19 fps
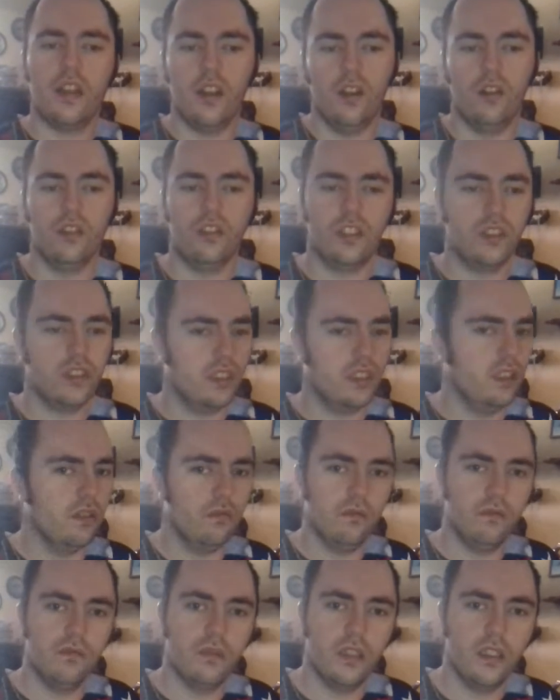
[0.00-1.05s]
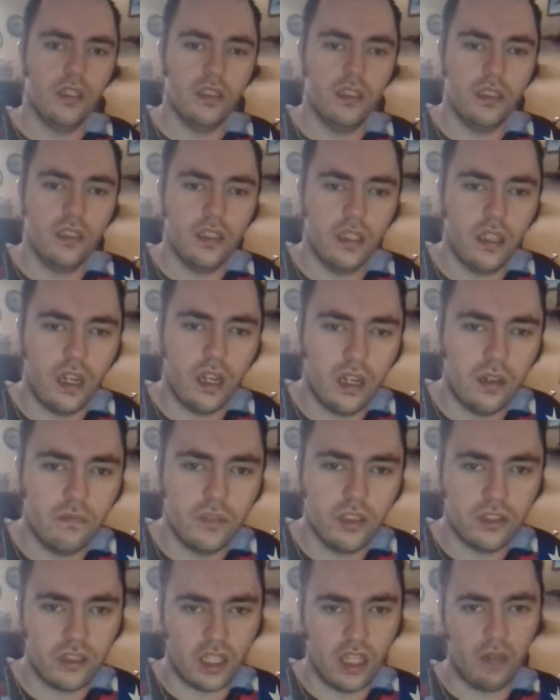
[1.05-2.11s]
you know, just did, uh,
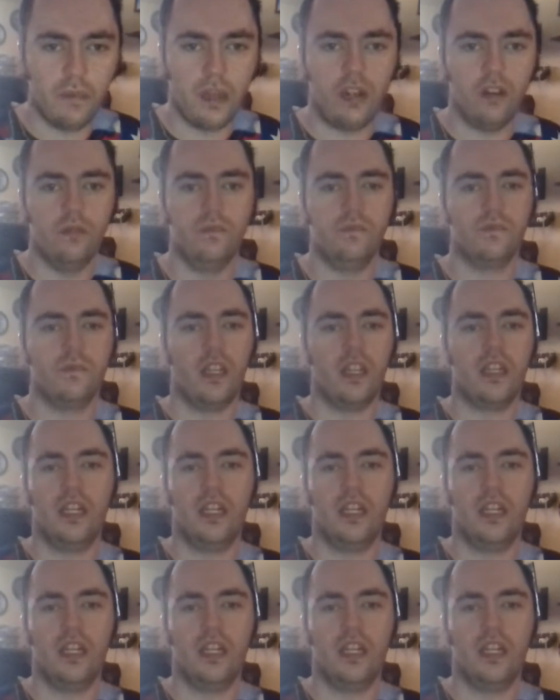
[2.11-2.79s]
um, just came out.